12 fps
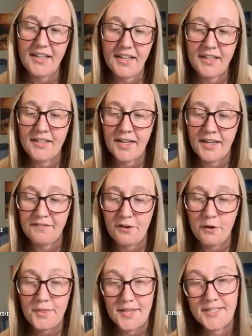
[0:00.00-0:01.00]
if
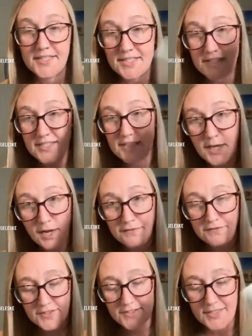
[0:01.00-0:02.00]
all this
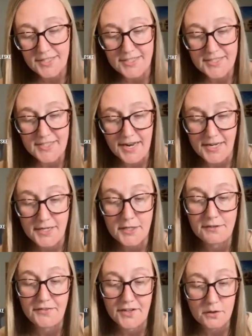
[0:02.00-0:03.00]
stuff is going to stay in
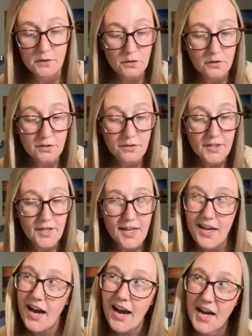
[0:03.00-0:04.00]
your vehicle,
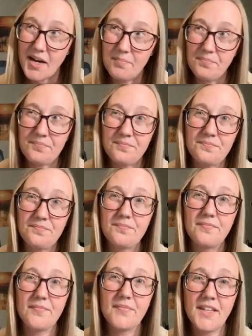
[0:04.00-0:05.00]

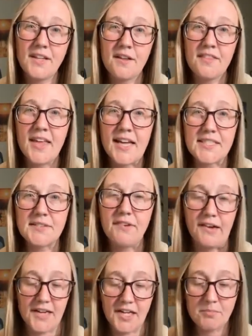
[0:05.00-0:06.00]
that's
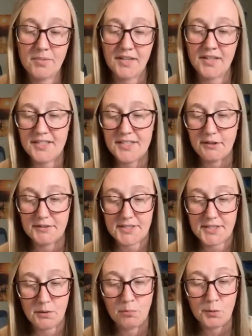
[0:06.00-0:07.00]
fine, but it's
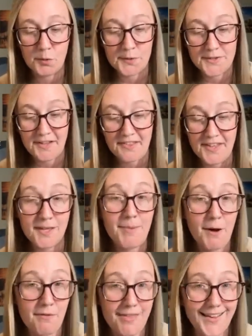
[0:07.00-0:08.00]
also important to think
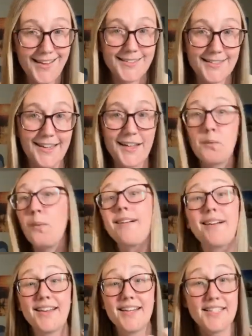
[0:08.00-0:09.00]
about things like what
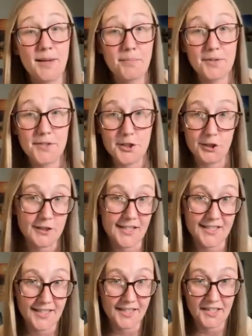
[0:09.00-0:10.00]
kind of temperatures
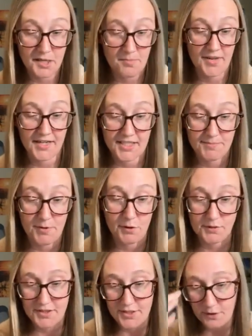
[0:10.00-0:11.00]
is it going to be
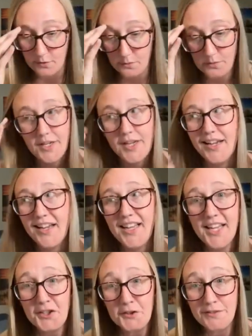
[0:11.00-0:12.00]
exposed to.
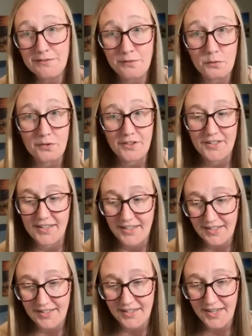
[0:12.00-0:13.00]
Here in
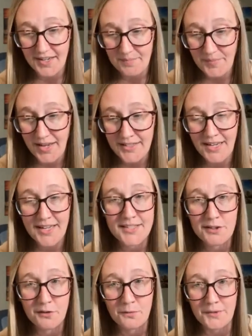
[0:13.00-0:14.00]
Florida, I
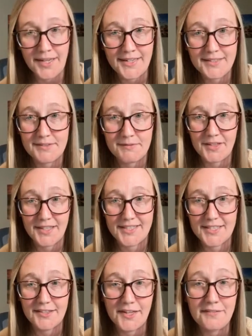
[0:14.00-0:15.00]
don't like really
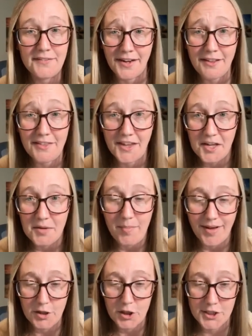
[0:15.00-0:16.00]
to leave anything in
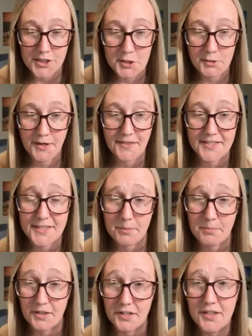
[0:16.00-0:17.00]
my car during the
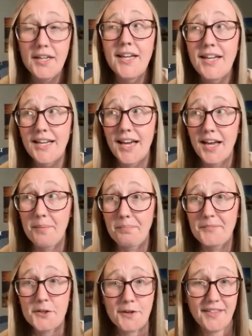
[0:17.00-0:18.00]
summer.
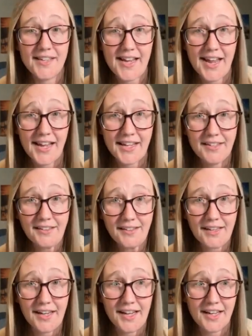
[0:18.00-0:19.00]
During the day,
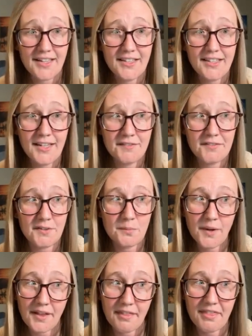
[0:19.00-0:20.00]
even
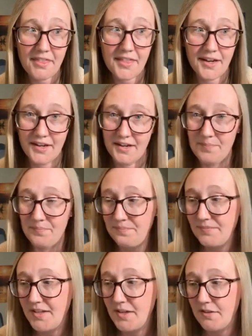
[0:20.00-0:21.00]
with,
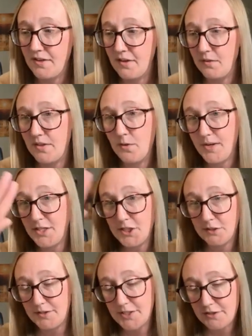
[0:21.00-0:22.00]
the
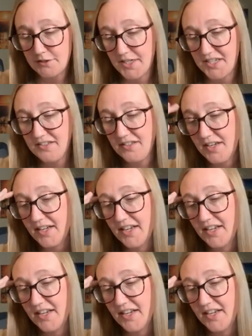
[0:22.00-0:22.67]
windshield screen,